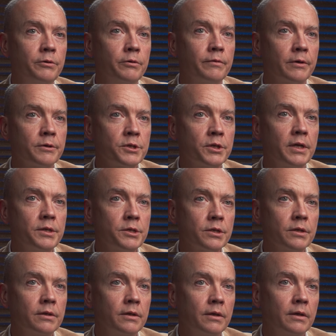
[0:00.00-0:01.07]
universities
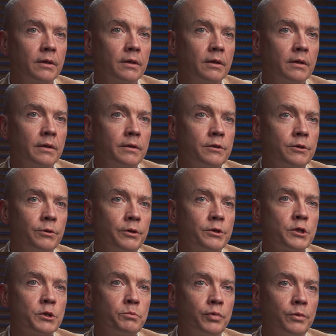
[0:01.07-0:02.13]
to
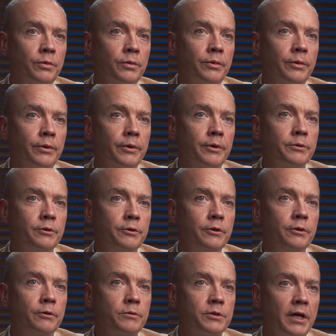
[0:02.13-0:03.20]
explore
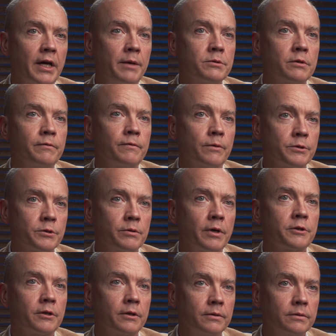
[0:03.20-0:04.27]
new types of force
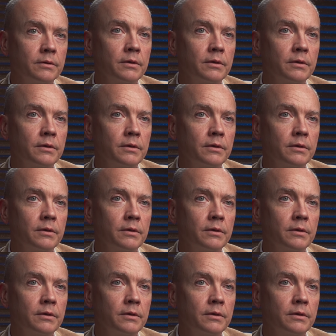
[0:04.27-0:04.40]
structure